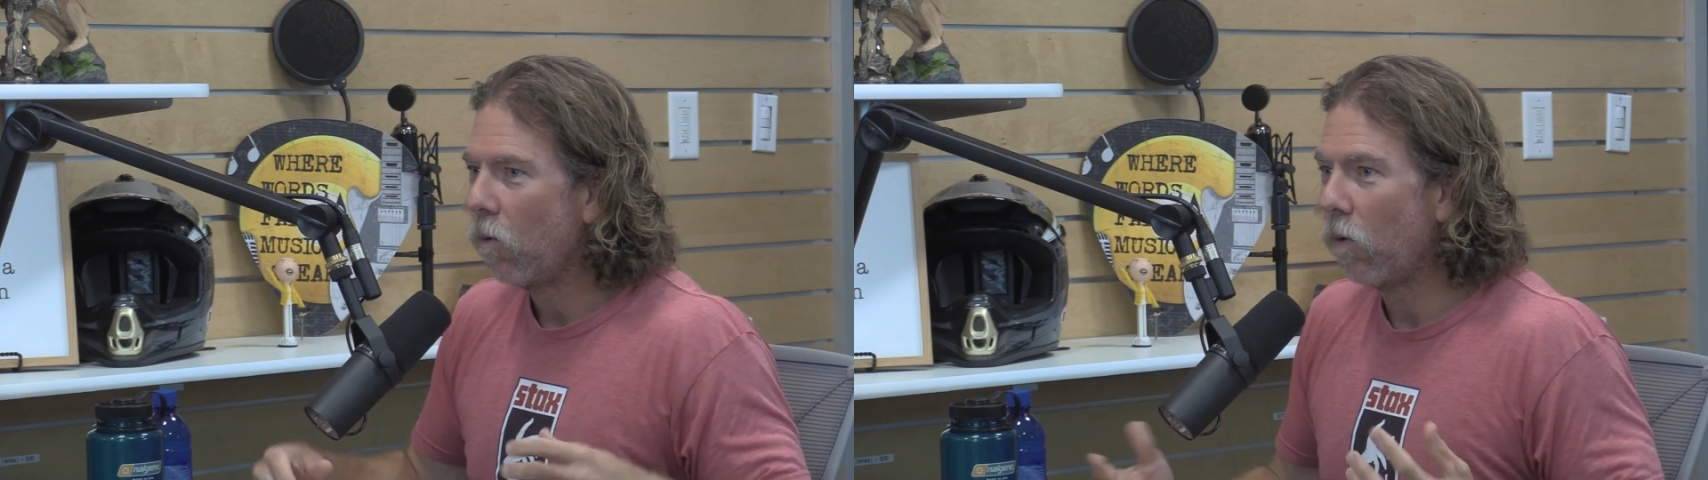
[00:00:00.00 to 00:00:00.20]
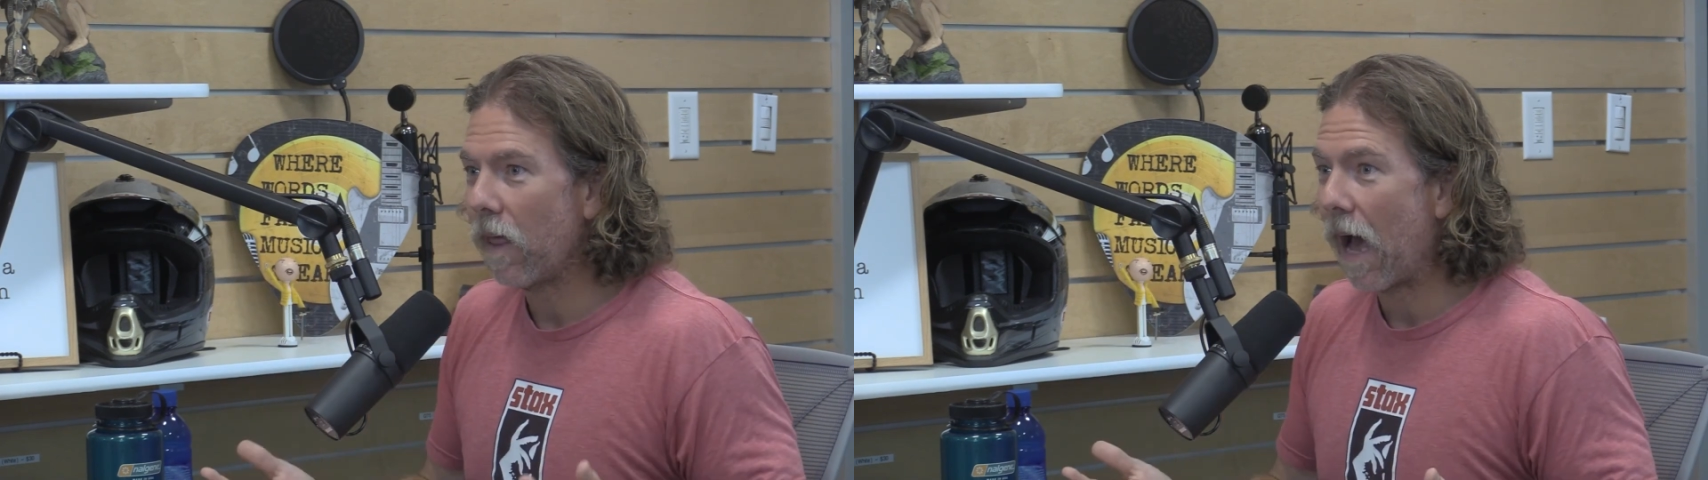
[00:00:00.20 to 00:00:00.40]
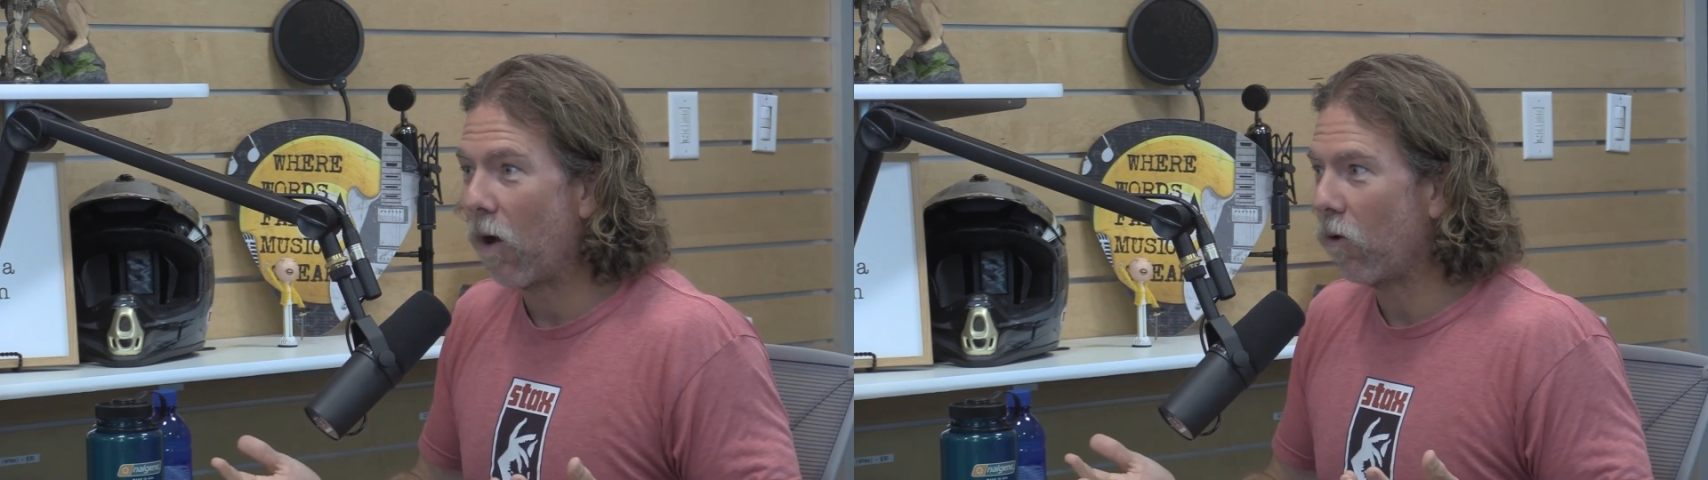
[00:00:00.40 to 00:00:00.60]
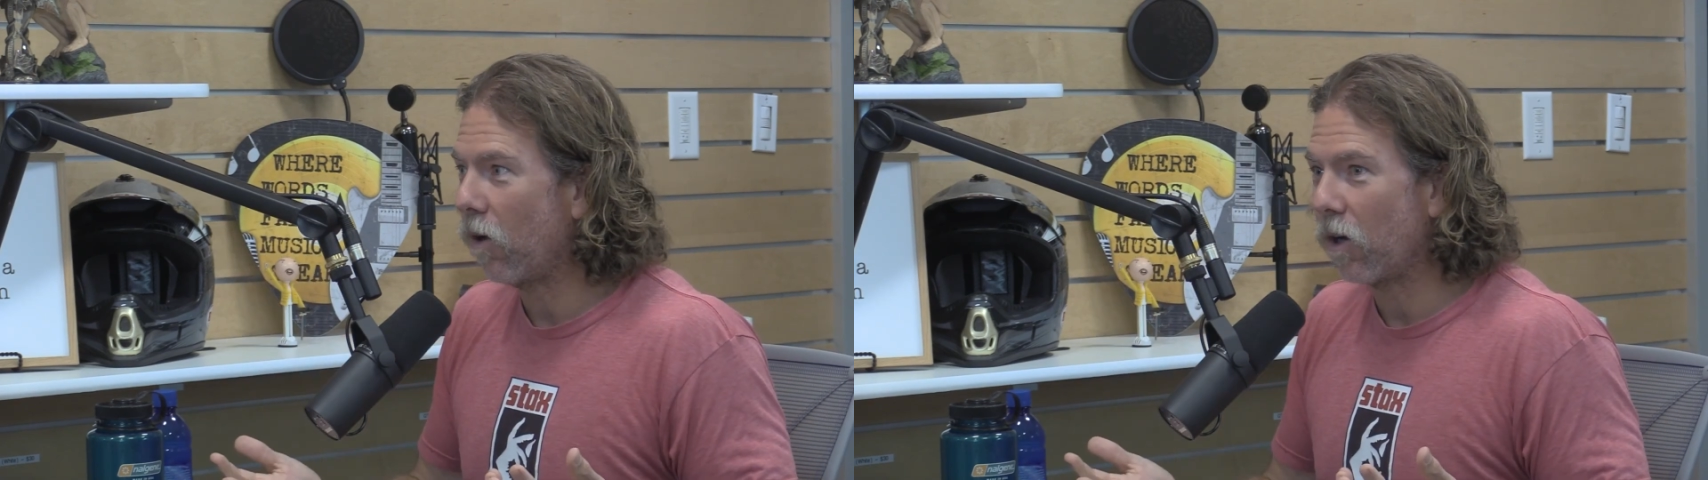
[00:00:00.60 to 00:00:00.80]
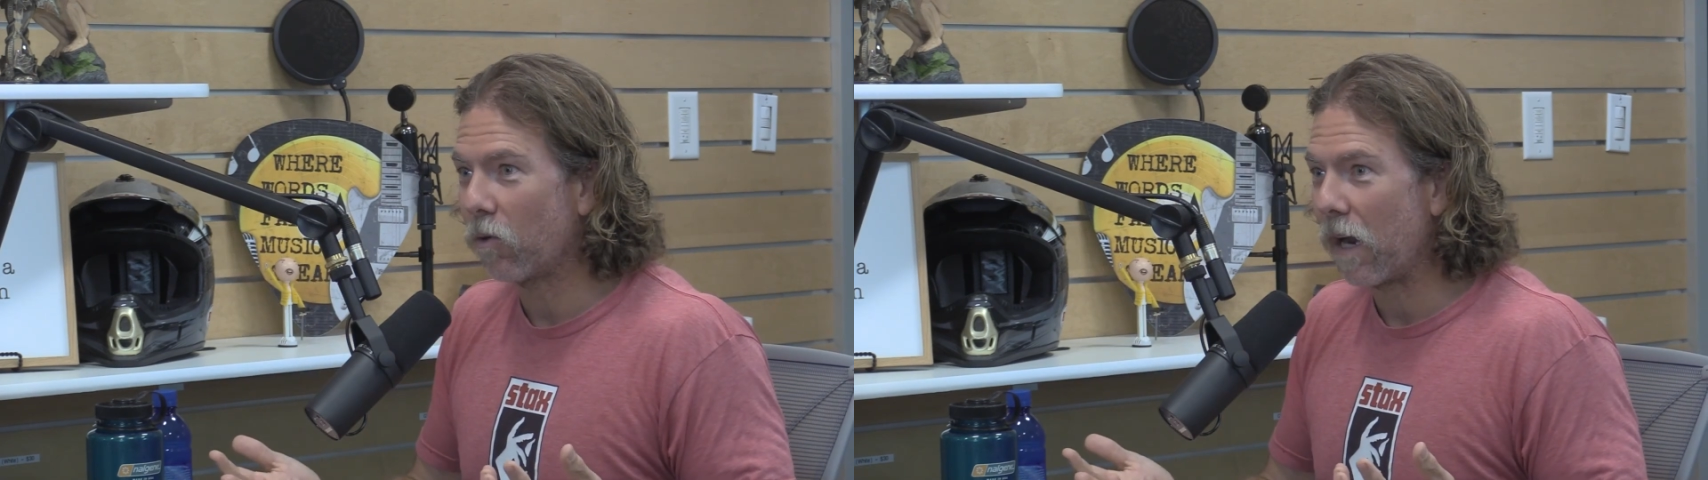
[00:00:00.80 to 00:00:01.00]
without
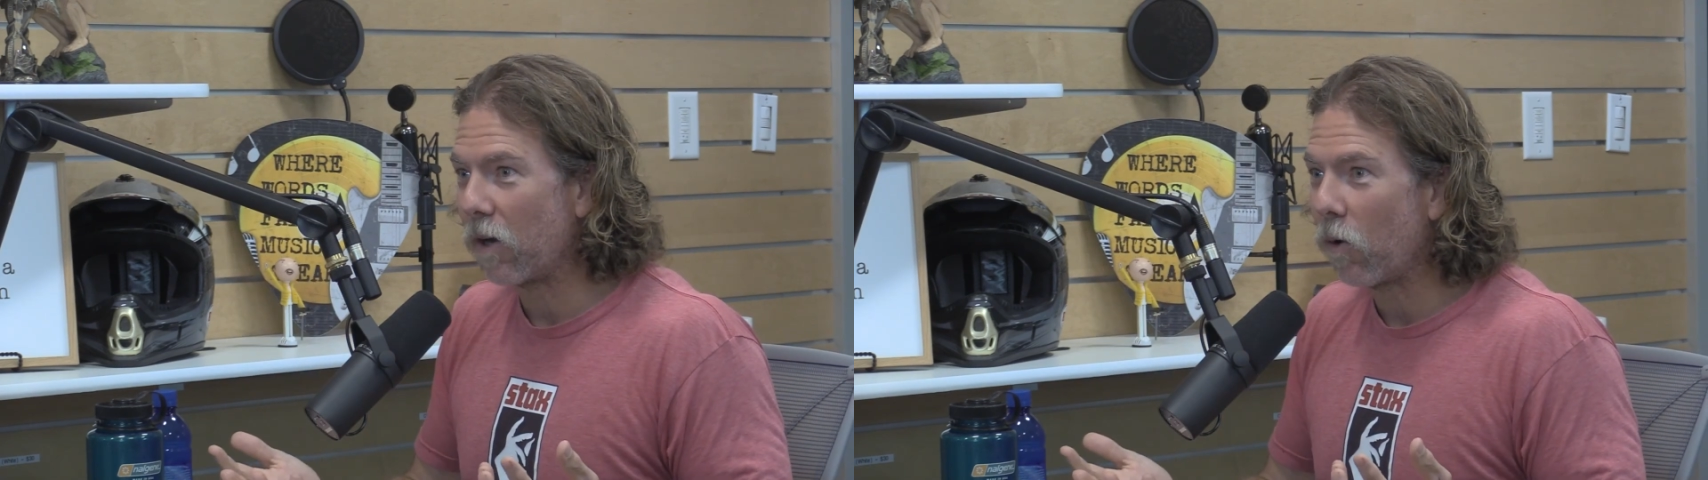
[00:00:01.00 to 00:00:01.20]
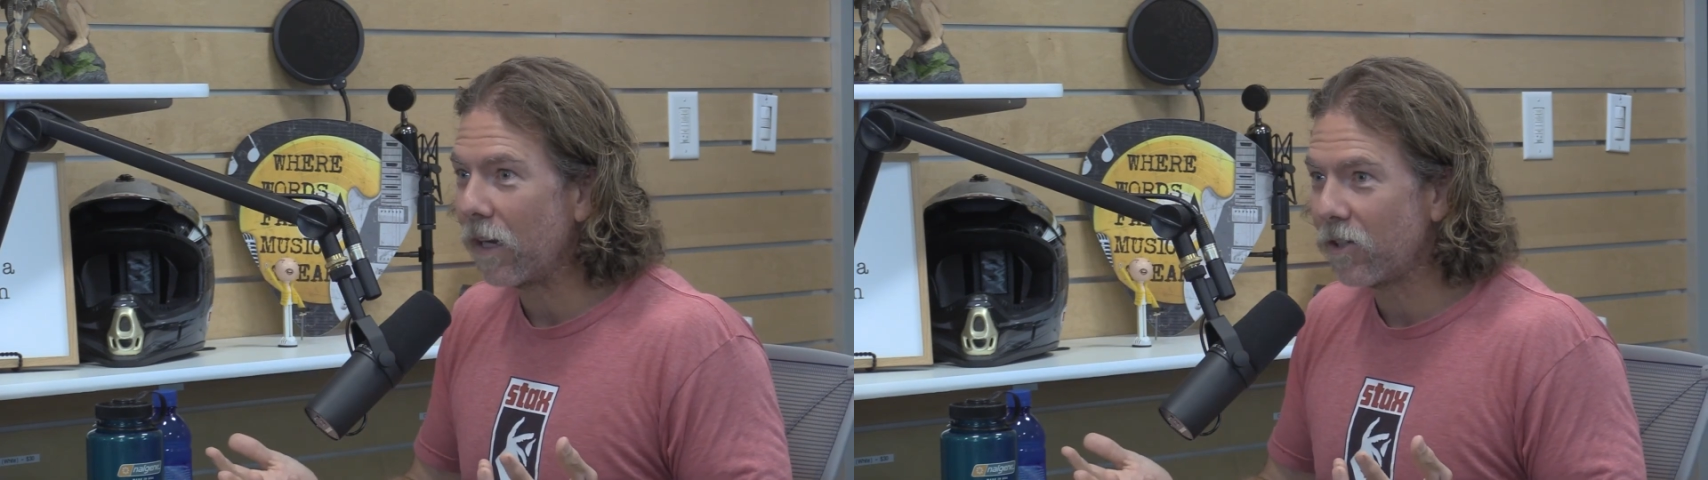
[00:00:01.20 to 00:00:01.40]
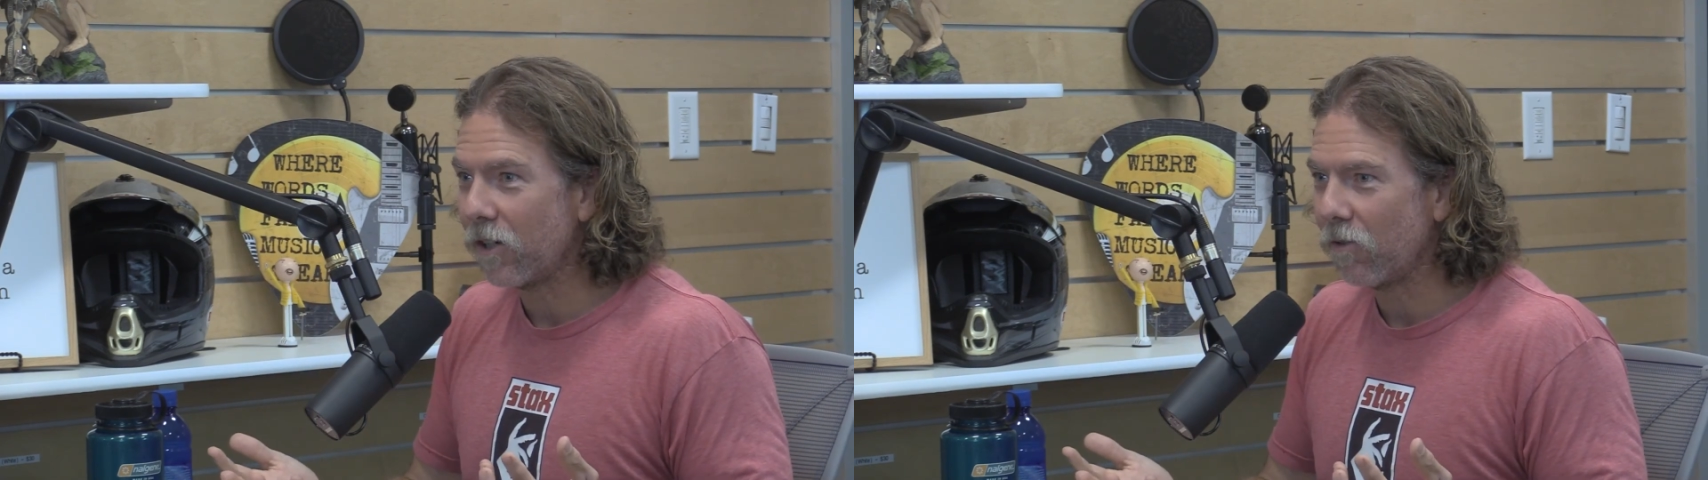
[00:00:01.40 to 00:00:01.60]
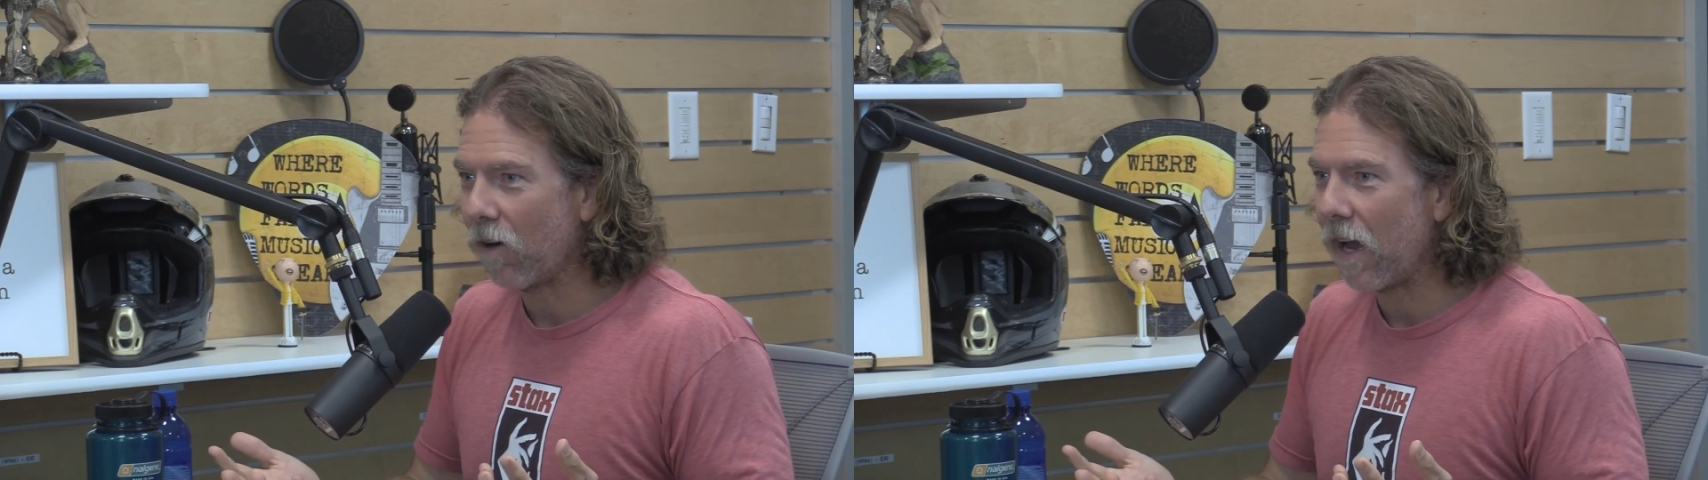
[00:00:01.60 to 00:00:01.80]
a great question,